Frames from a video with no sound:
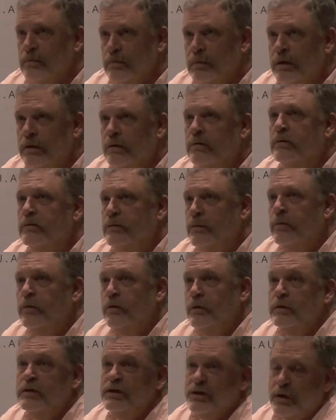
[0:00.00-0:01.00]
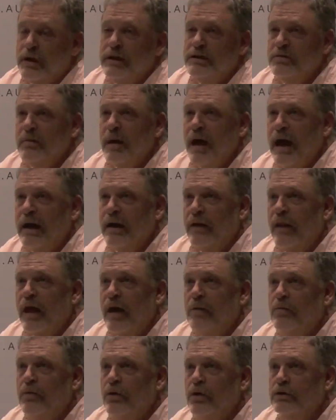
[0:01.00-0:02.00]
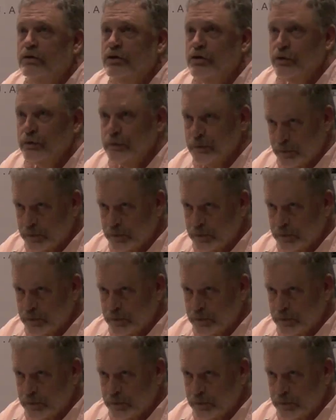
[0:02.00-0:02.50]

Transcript: But so he's back in that book too.